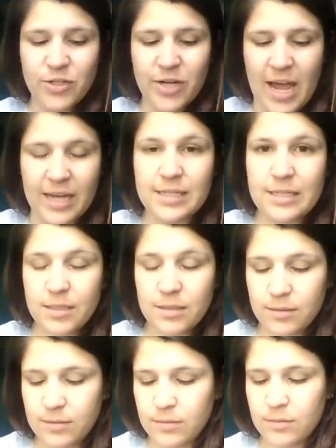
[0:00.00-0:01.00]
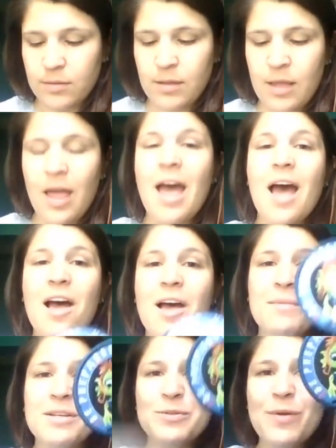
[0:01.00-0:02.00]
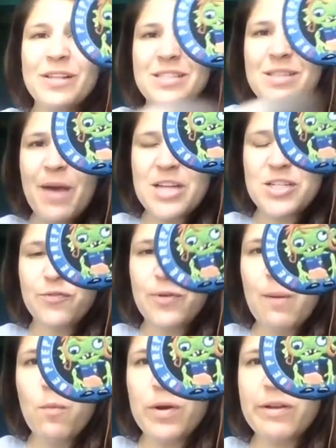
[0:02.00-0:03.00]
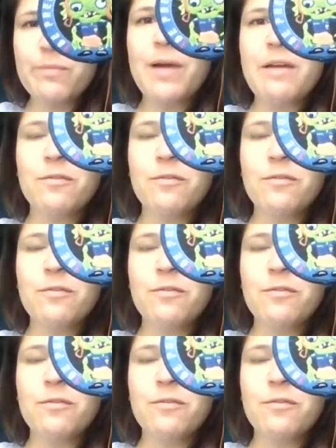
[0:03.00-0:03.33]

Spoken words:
direct, as well as a patch from my